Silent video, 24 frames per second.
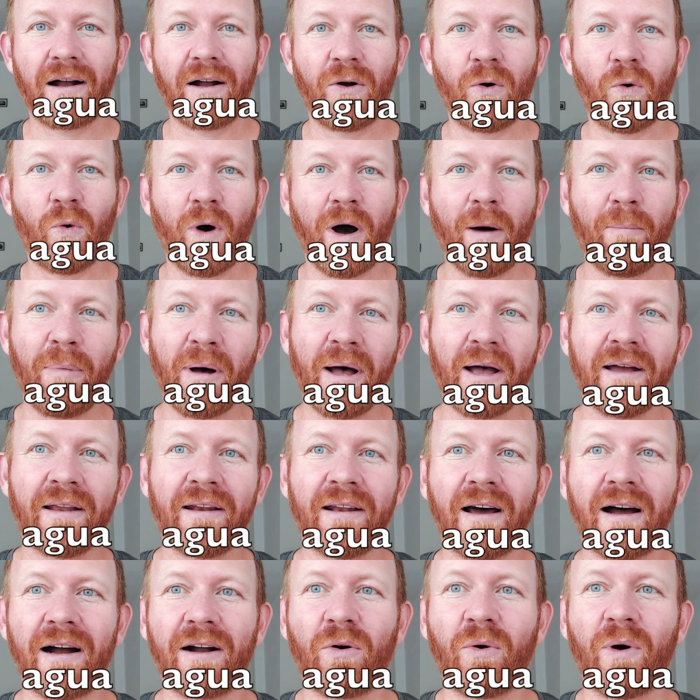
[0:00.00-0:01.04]
Guapa and
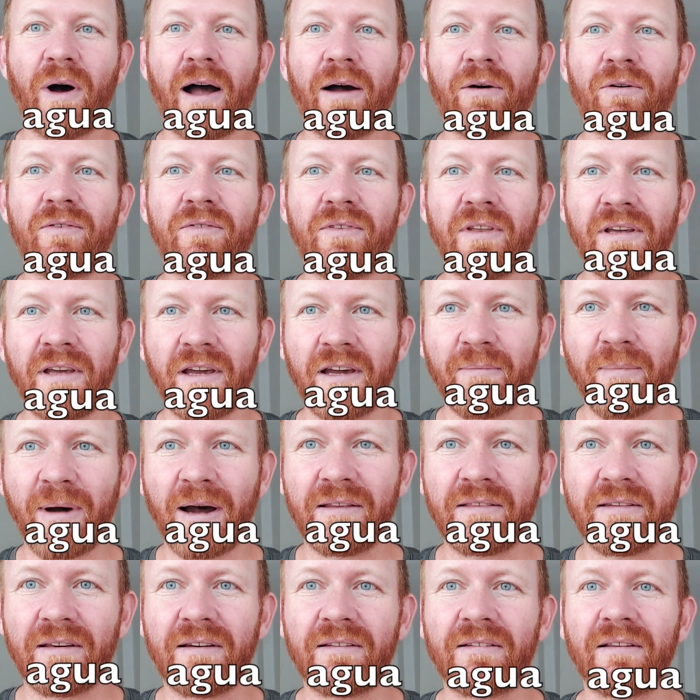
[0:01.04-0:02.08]
agua. I was thinking
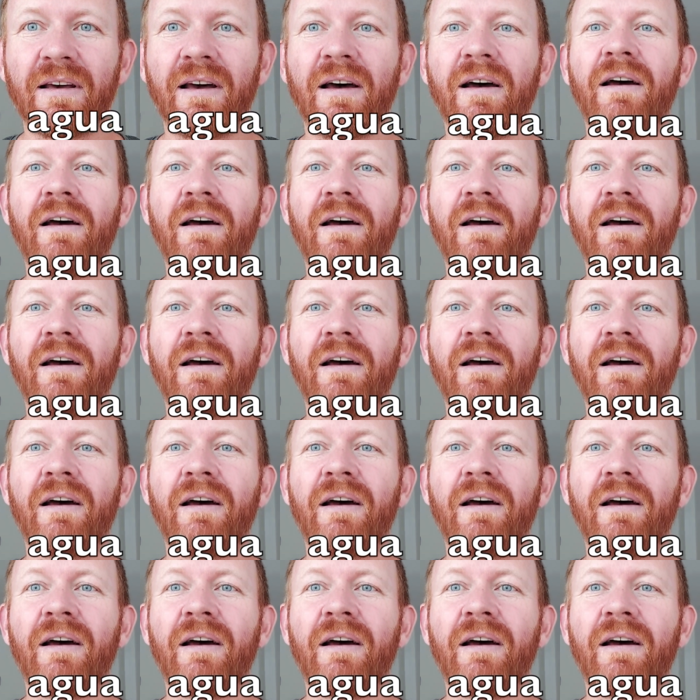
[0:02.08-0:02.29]
about this,